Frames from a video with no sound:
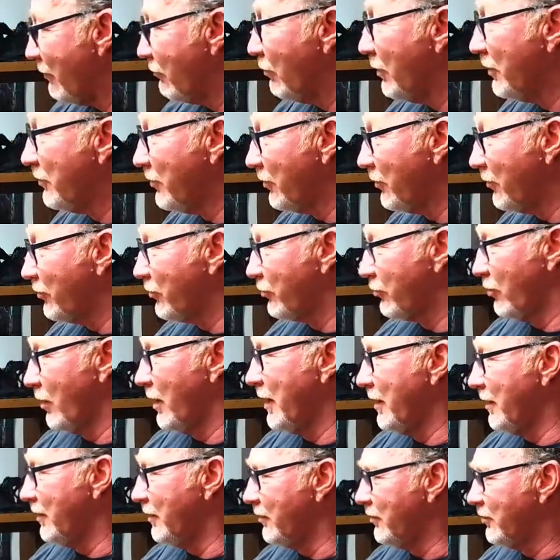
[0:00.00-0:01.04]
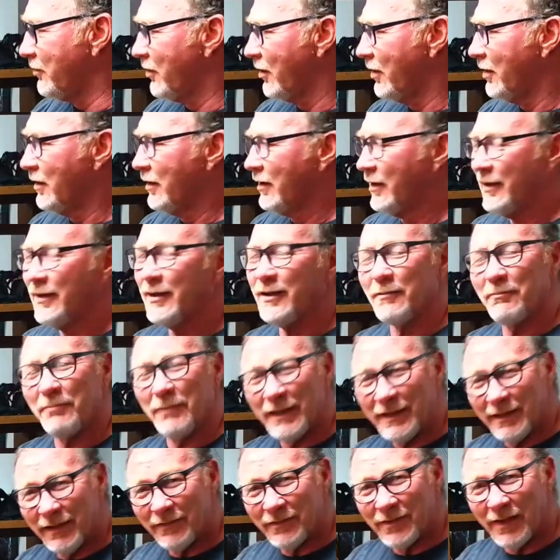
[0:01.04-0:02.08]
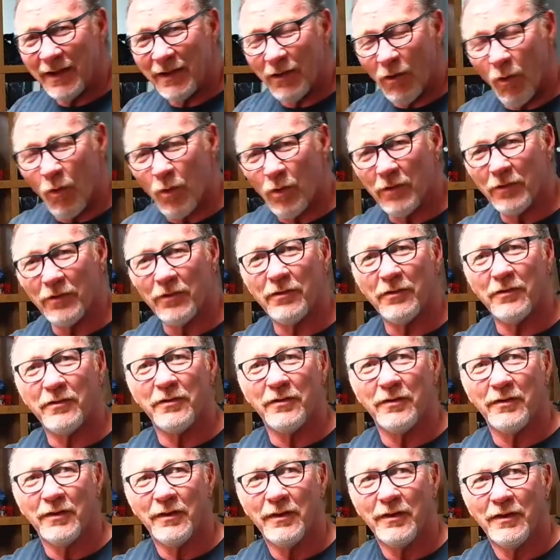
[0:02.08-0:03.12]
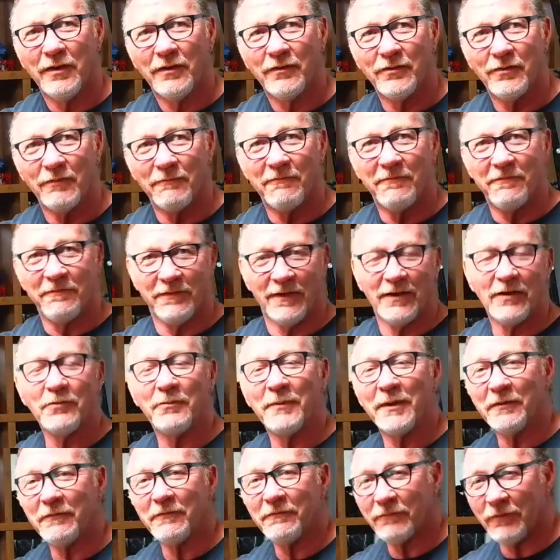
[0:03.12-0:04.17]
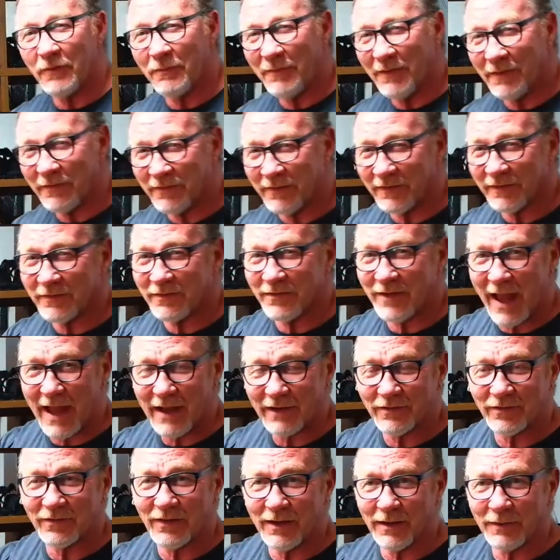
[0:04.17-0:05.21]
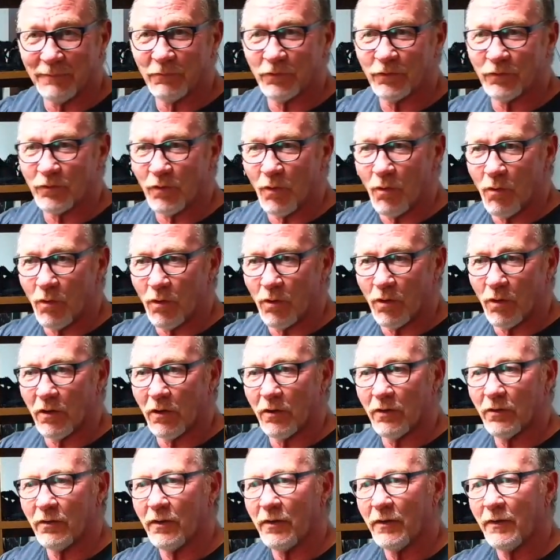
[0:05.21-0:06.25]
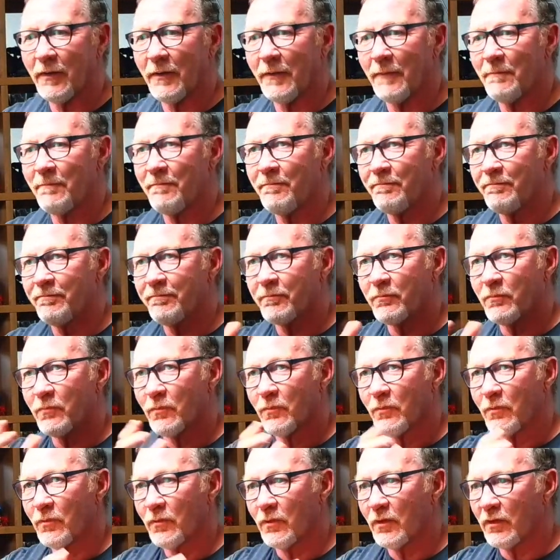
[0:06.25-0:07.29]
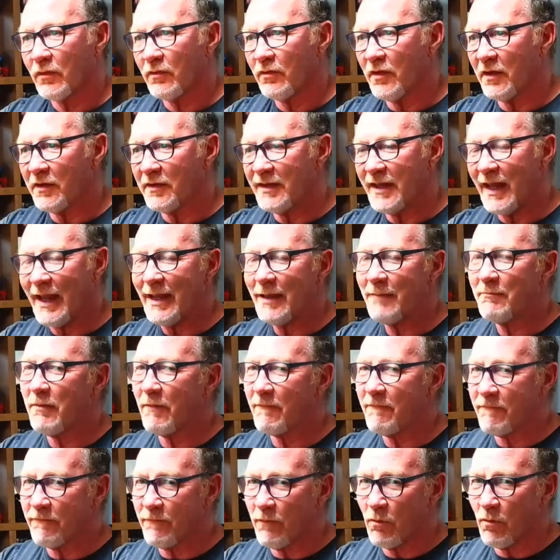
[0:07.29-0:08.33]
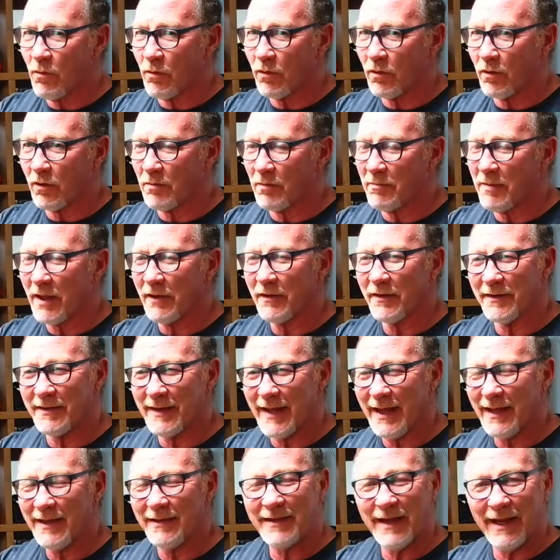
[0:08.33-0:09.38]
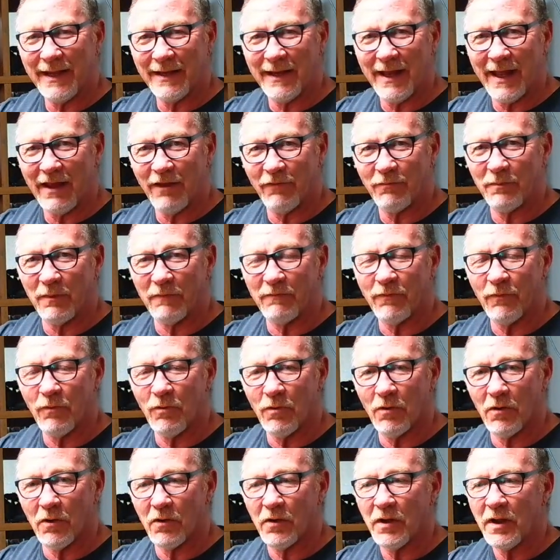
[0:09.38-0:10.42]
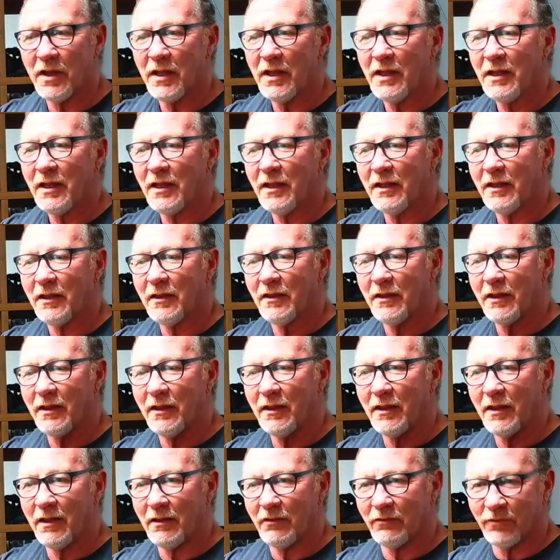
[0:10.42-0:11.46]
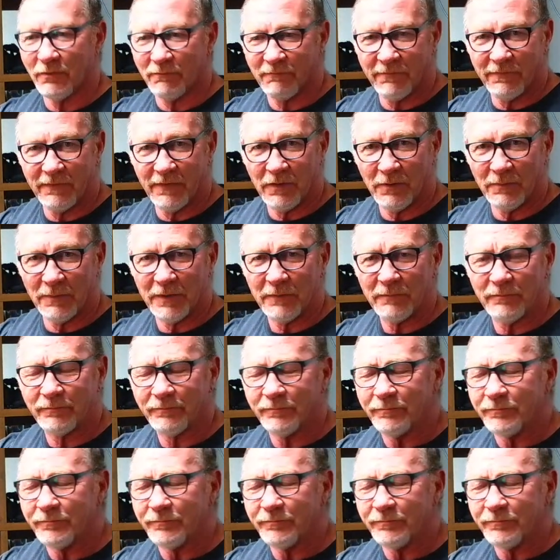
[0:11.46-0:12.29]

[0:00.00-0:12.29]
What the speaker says: which is strange because I ordered some filament from this exact same store the day before, about a day and a half before, some filament,